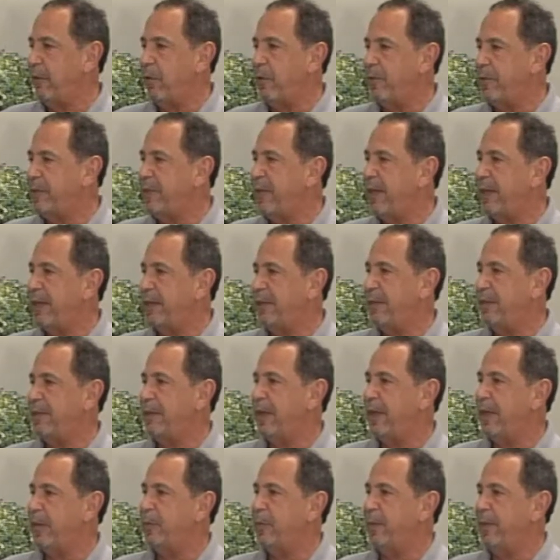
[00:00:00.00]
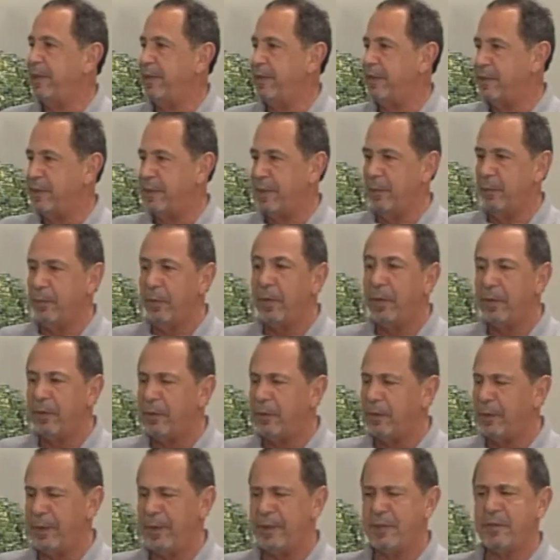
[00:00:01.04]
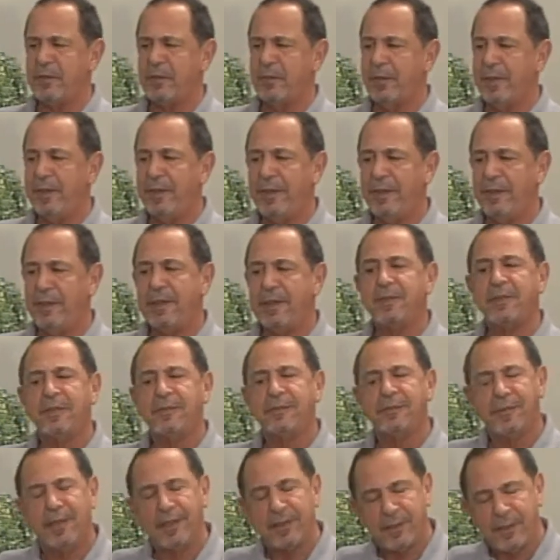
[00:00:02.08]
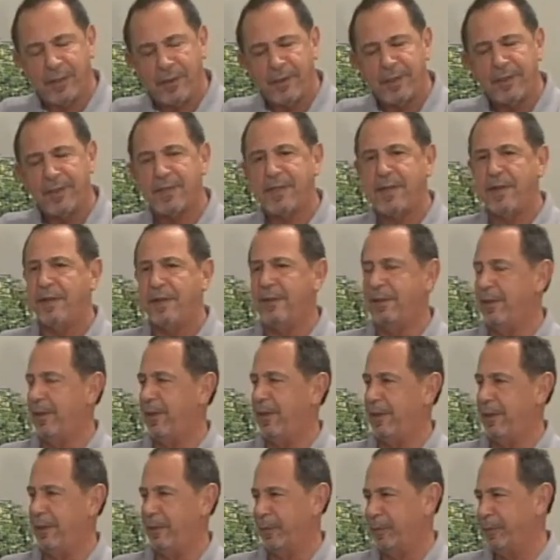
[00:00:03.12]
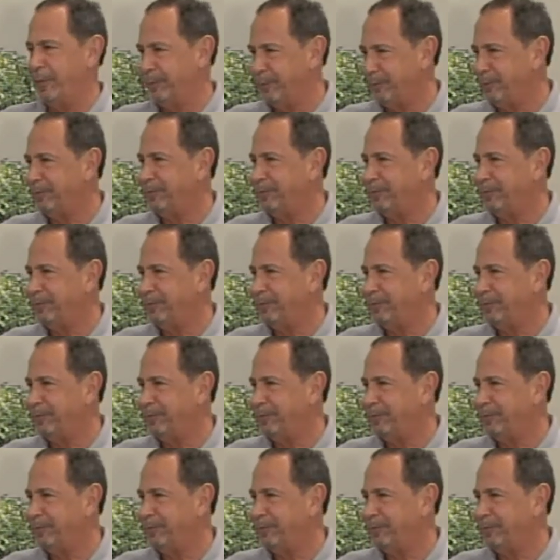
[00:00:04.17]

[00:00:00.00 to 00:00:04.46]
they always had in doubt because a murderer gets away. That's that's hard to sell in Hollywood.